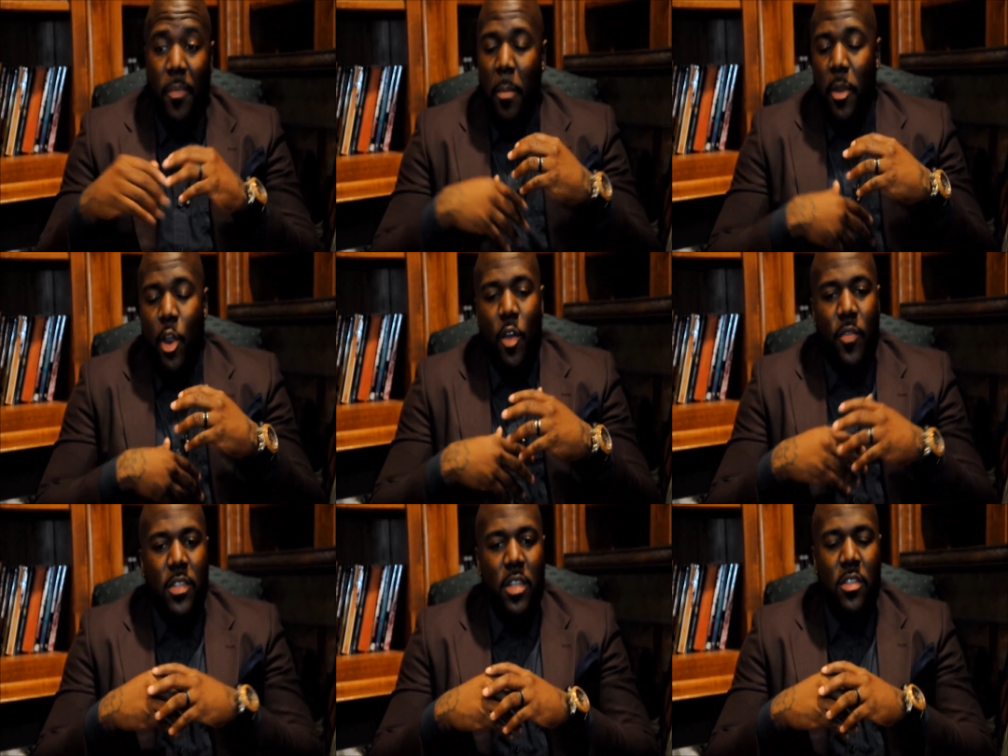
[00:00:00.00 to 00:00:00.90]
I'm
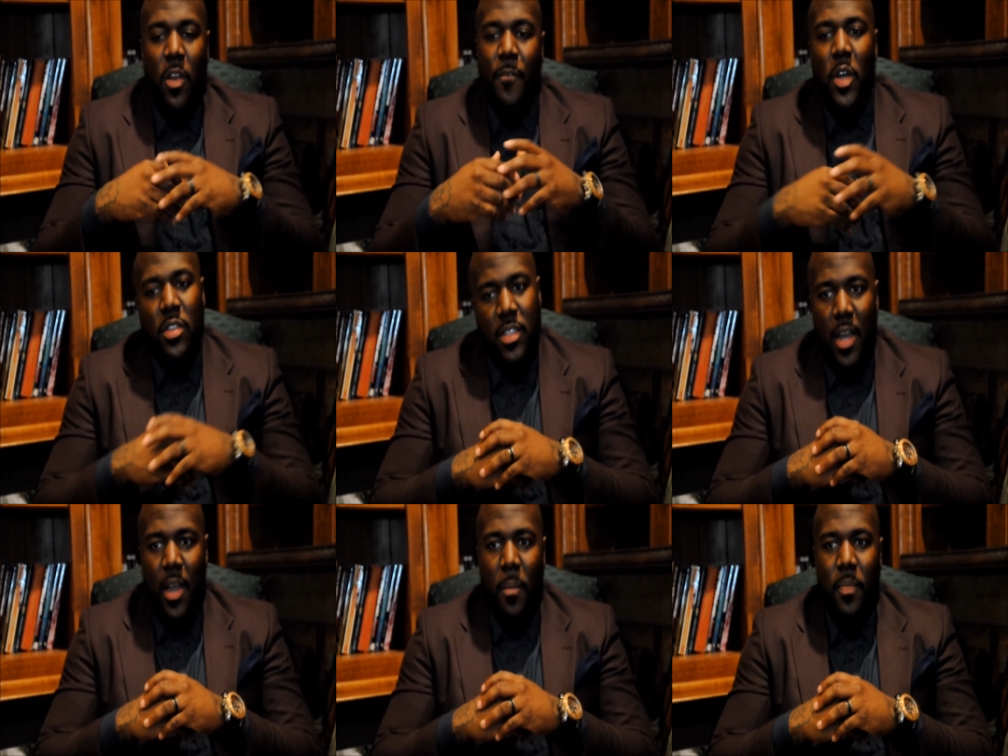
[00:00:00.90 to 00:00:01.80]
nervous. So the first
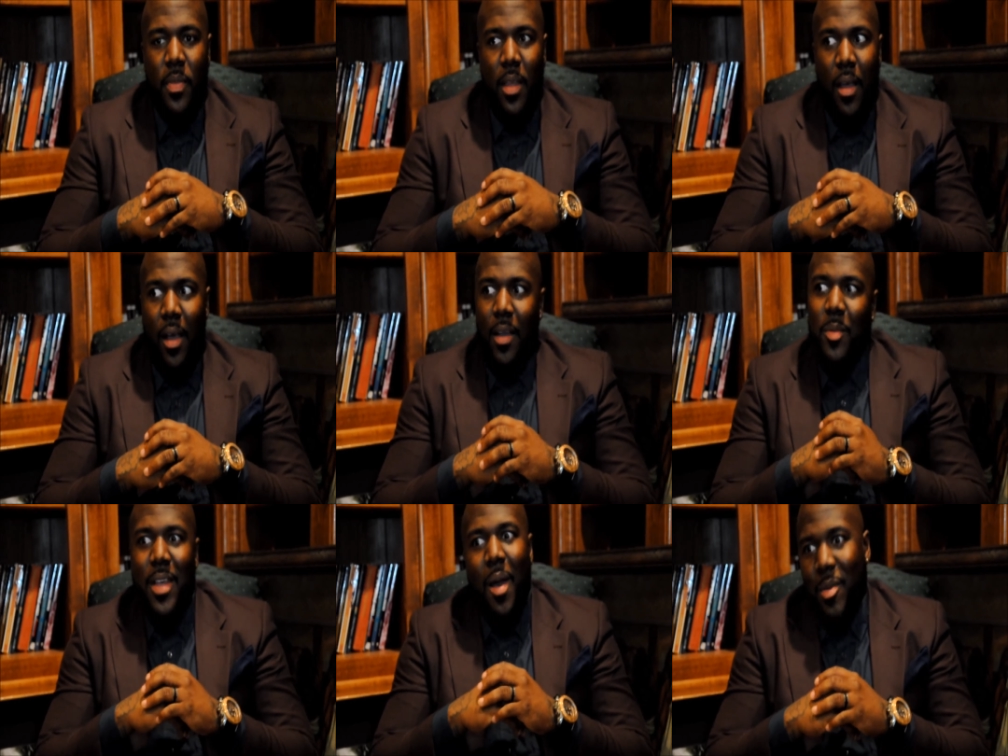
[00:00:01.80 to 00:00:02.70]
time, it
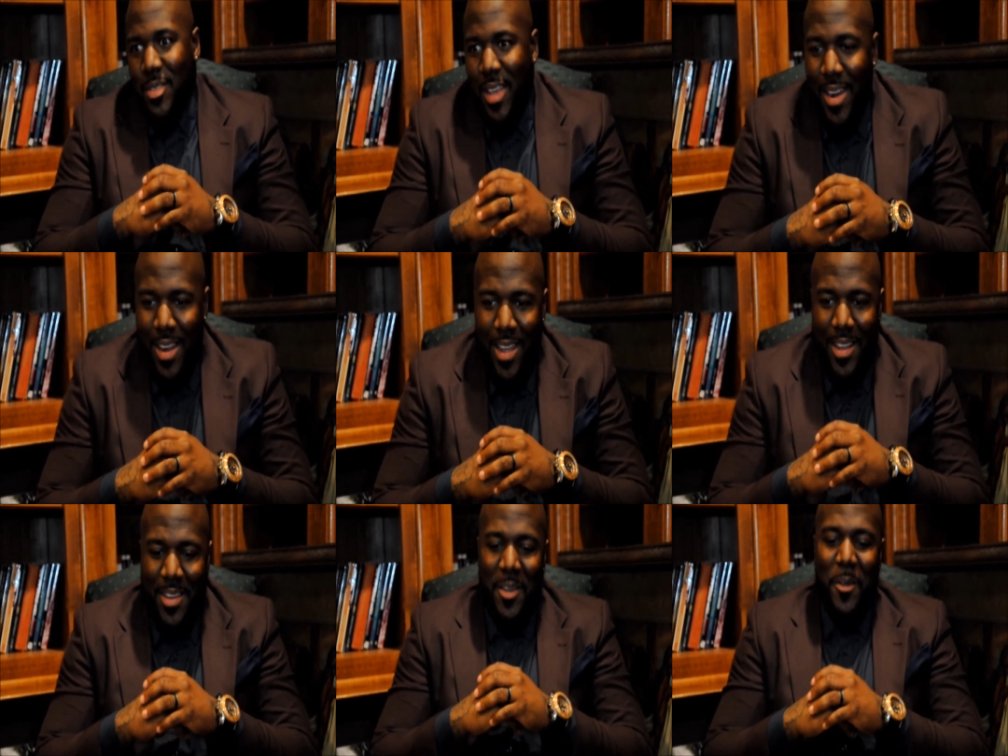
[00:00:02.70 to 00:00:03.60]
was almost kind of like
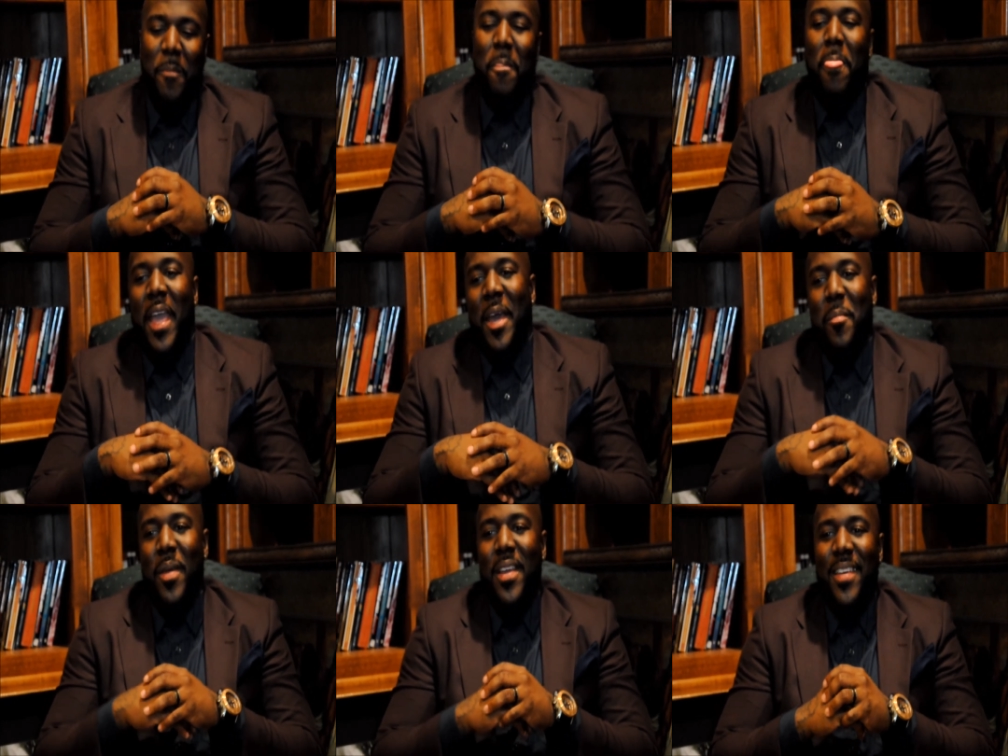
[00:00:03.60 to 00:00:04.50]

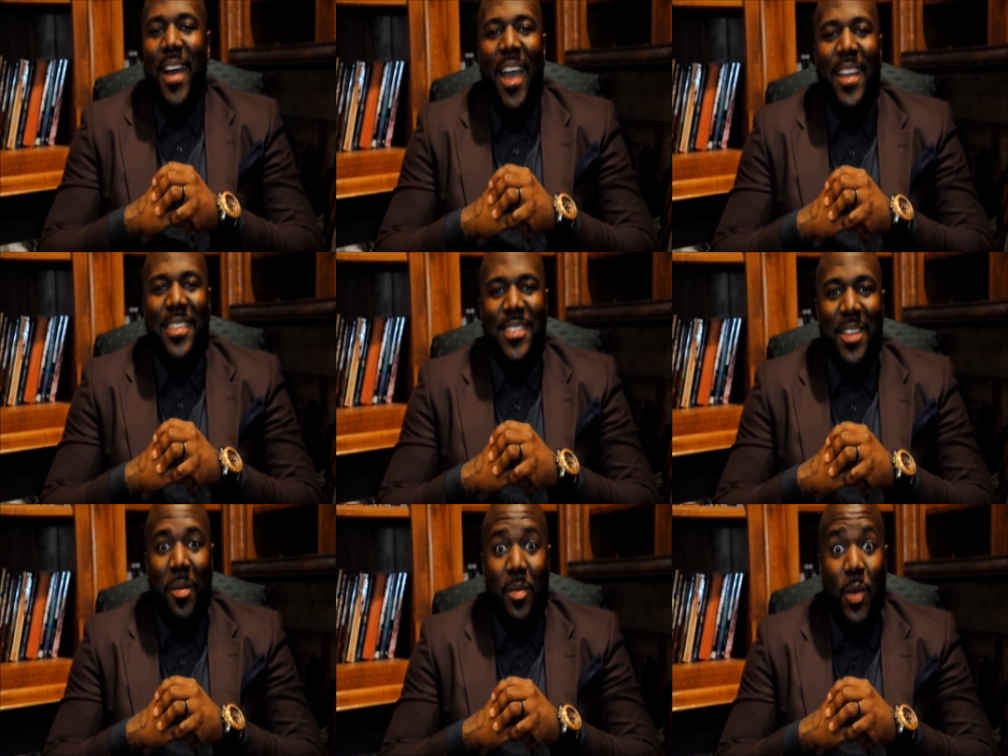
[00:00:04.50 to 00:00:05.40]
animator Ike or
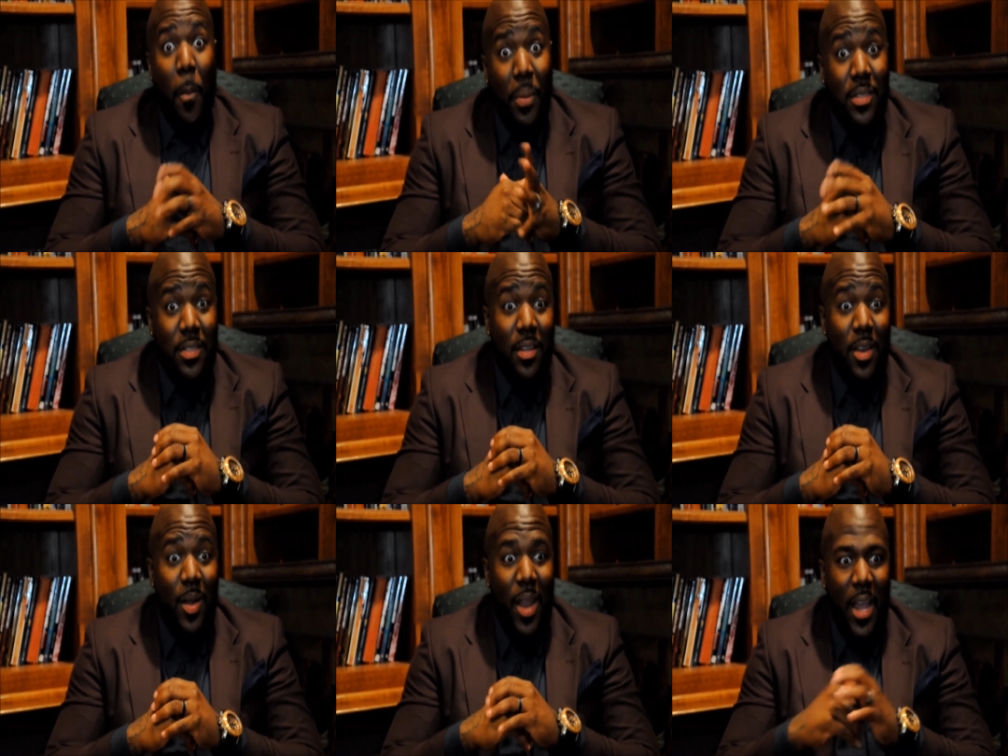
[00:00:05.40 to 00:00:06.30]
something, you know, pushed it, you
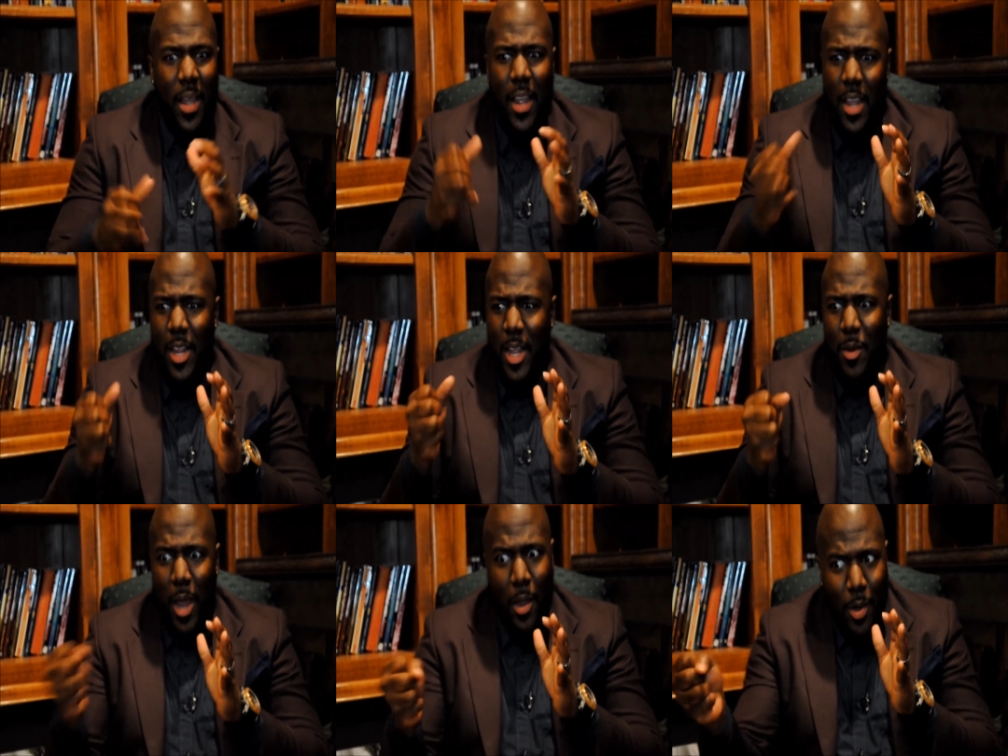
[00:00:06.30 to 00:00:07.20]
know, like, it
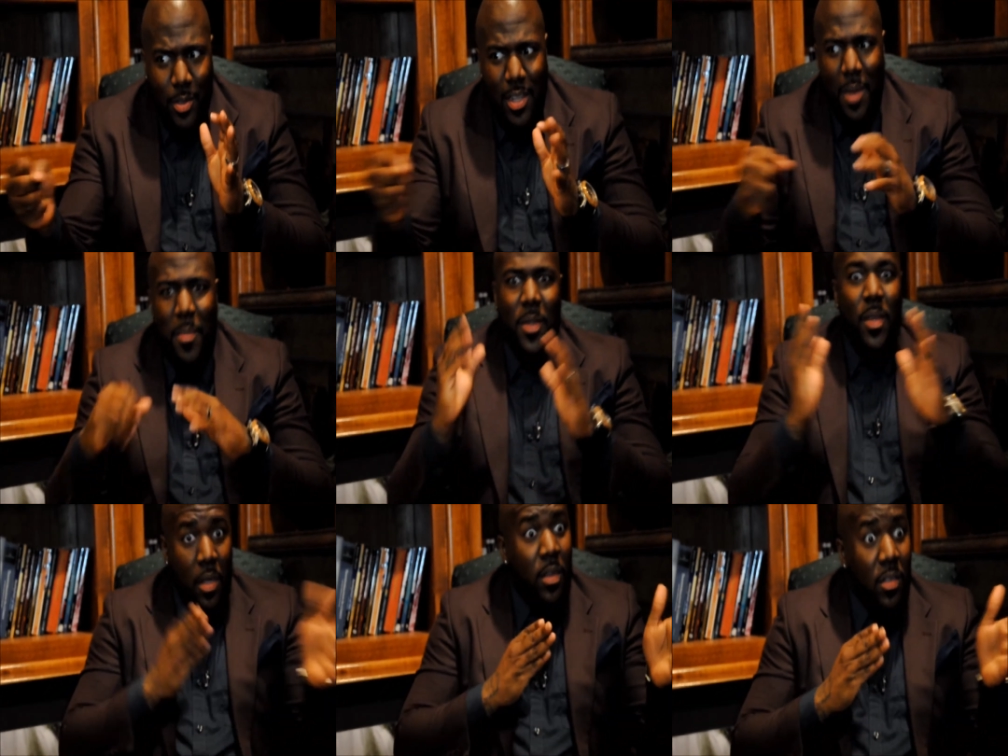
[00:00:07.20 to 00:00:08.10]
like, you know, telling me,
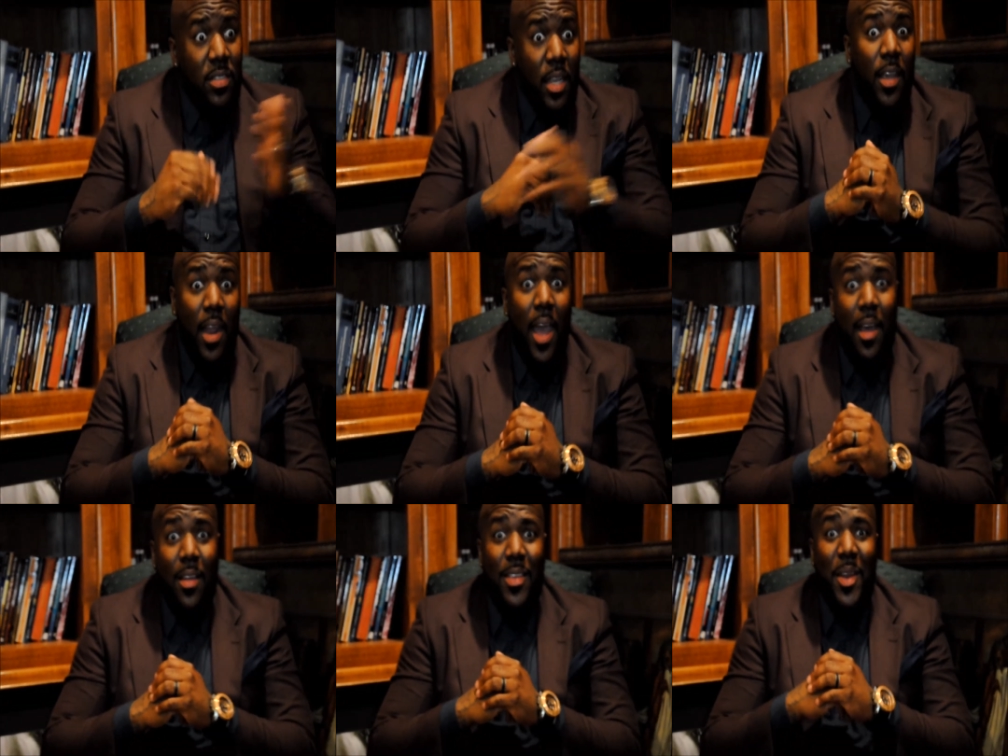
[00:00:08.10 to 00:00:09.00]
sing it
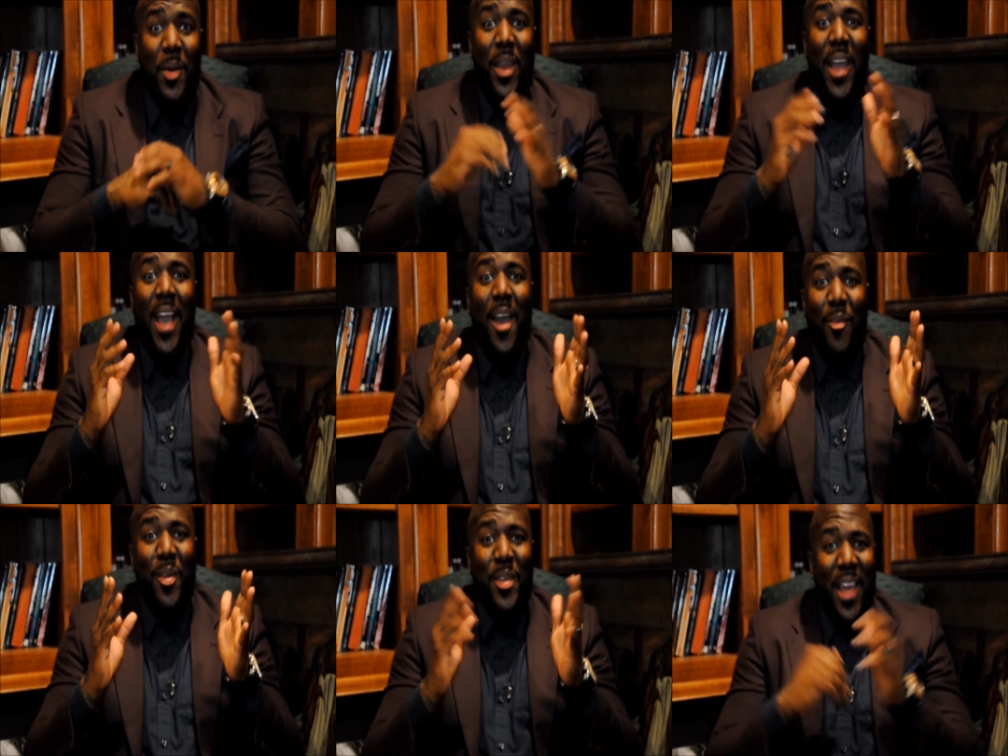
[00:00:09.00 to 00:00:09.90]
how, you know, like
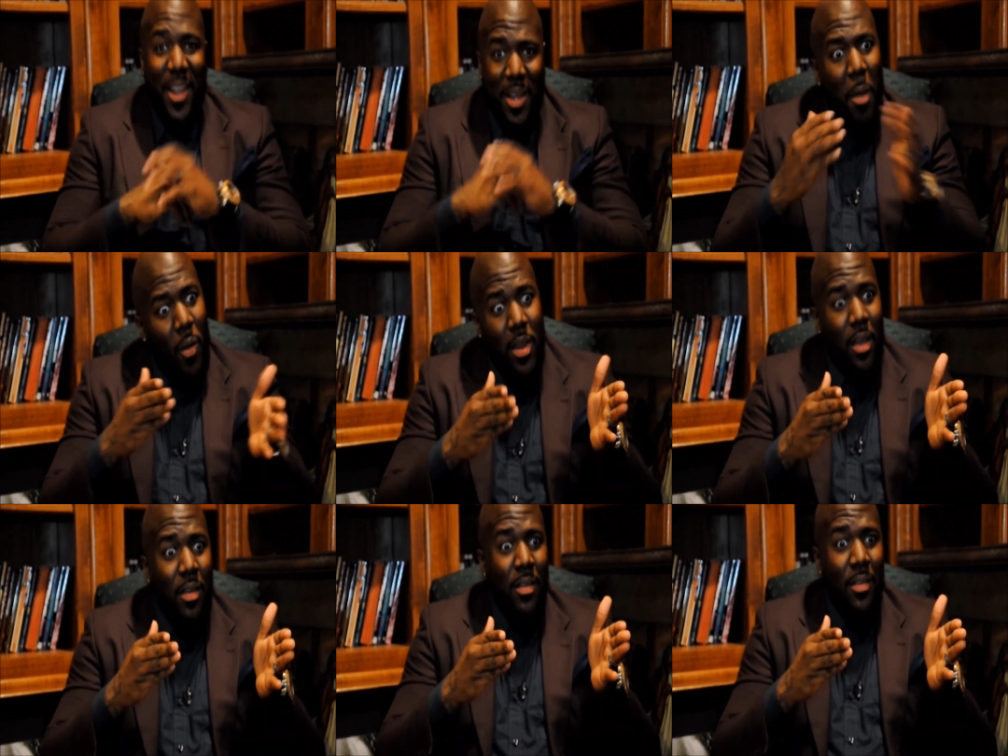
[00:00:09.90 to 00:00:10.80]
how, like, come on
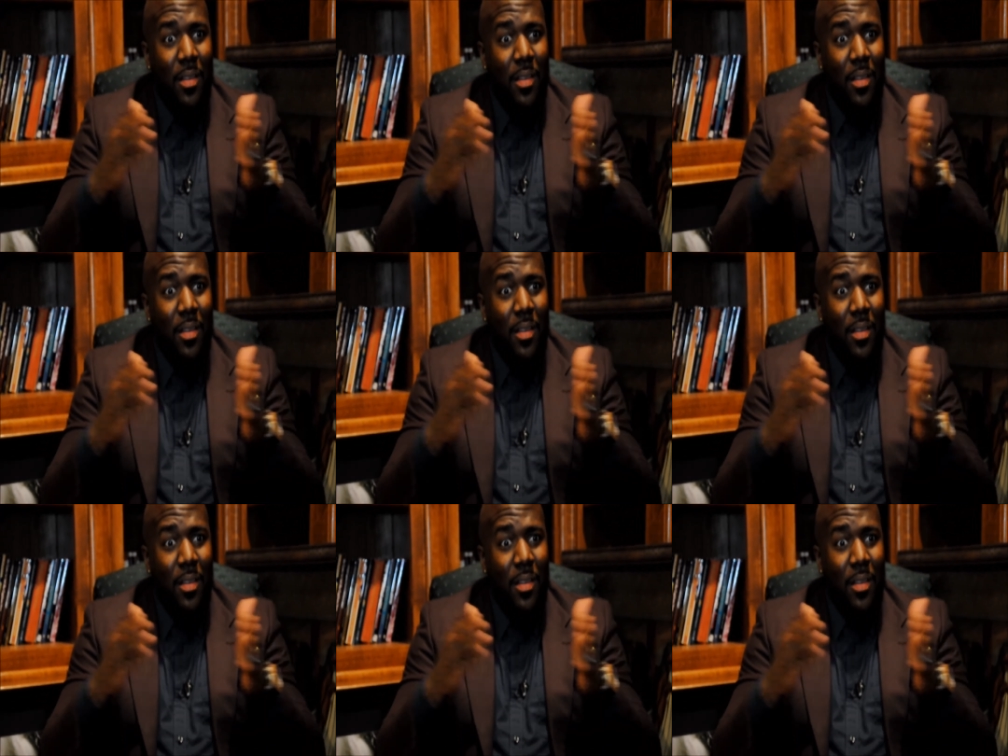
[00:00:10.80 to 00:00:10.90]
now.